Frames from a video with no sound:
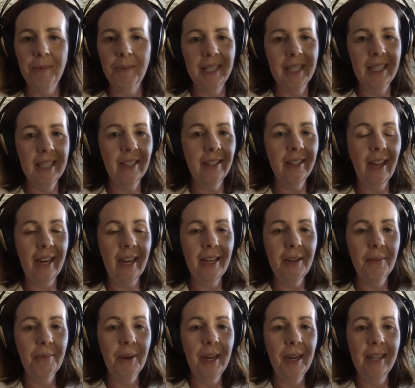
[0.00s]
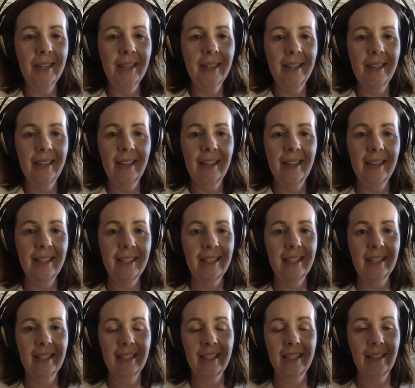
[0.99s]
It's still 91 and
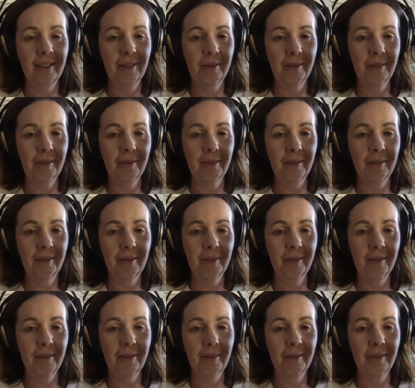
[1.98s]
it's,